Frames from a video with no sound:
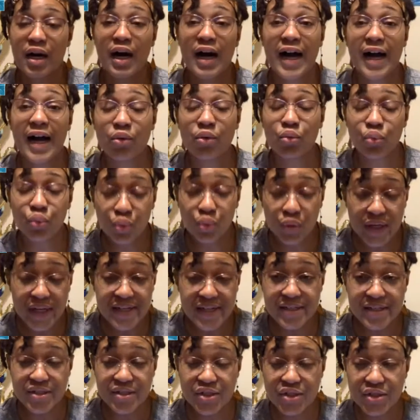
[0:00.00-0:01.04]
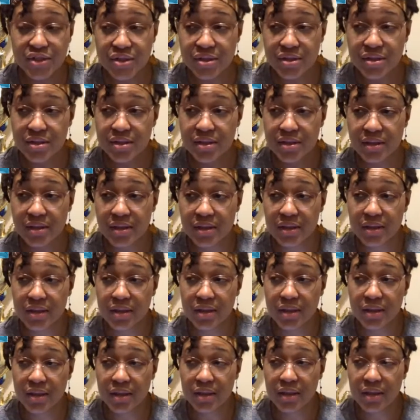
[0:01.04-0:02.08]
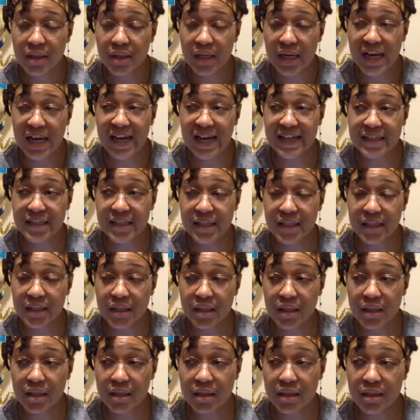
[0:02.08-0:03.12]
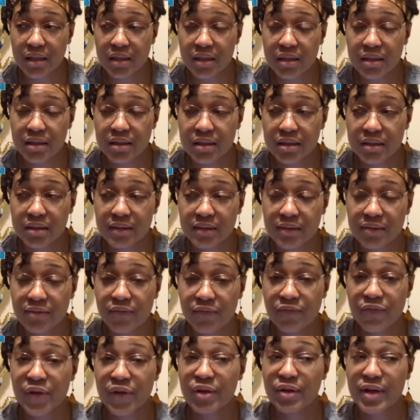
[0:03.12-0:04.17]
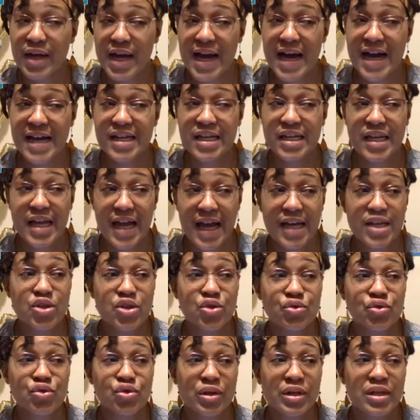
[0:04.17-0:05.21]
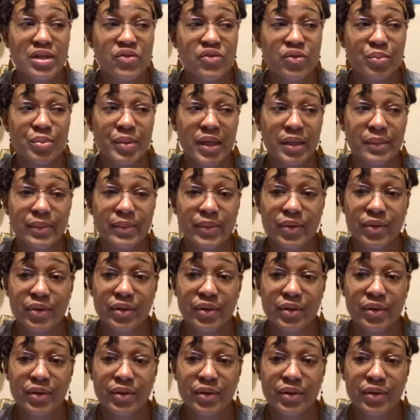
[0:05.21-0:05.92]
I wish I can figure out how to not use transfer paper.